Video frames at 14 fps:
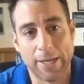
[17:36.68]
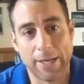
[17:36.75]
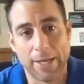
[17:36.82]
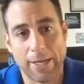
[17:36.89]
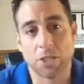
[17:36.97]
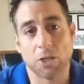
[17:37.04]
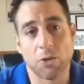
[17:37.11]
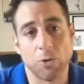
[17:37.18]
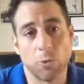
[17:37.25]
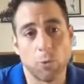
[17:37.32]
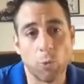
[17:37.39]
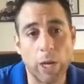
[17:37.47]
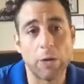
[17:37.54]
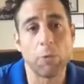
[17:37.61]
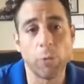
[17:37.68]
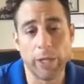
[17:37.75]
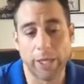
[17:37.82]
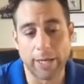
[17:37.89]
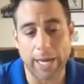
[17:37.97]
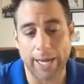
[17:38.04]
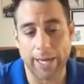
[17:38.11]
So when
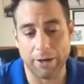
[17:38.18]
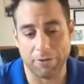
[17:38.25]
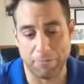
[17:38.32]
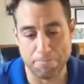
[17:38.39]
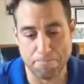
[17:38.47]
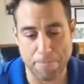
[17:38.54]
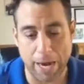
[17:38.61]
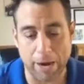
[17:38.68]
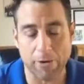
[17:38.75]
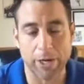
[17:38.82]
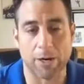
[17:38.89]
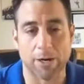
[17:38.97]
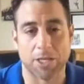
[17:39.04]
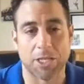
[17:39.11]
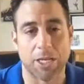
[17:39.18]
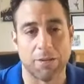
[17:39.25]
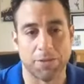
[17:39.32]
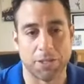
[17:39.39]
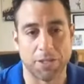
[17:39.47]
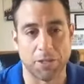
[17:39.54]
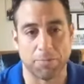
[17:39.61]
we kind of marry
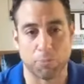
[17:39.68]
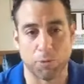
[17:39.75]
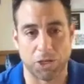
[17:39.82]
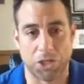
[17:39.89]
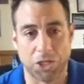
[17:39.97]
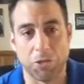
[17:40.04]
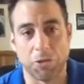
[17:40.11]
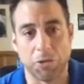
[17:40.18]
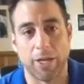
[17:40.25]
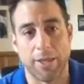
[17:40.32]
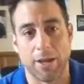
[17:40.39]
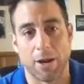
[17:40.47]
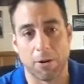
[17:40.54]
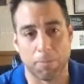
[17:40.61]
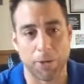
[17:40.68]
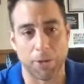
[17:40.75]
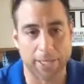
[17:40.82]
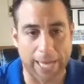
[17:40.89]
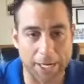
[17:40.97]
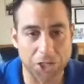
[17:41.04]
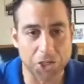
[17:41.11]
ourselves to the pursuit and our
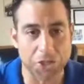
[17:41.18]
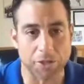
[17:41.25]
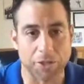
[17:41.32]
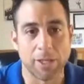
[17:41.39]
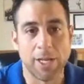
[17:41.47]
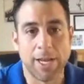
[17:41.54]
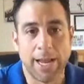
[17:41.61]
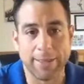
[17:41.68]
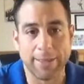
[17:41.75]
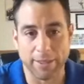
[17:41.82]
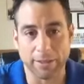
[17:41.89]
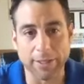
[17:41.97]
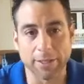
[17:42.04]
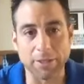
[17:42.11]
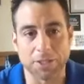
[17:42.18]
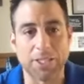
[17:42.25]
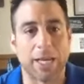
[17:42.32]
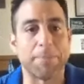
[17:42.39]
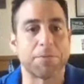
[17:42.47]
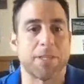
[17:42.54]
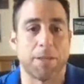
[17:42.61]
potential and the little
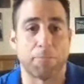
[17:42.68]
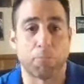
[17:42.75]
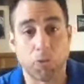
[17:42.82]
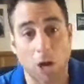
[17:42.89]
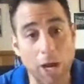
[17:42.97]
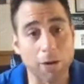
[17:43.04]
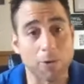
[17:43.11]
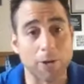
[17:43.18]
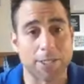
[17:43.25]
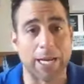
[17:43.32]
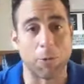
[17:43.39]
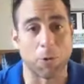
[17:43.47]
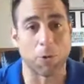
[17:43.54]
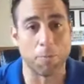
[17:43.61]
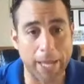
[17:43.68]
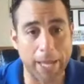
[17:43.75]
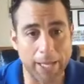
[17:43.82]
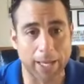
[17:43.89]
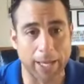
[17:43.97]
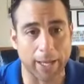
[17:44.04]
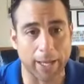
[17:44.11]
steps and the progress that we're
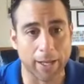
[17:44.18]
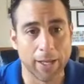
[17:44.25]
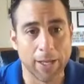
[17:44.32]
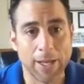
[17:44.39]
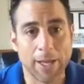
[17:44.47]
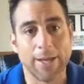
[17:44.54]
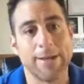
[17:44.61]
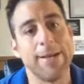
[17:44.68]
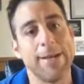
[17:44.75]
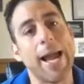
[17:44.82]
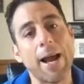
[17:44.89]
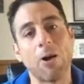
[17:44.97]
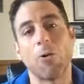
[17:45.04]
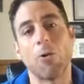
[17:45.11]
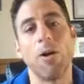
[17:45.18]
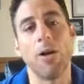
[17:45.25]
making, now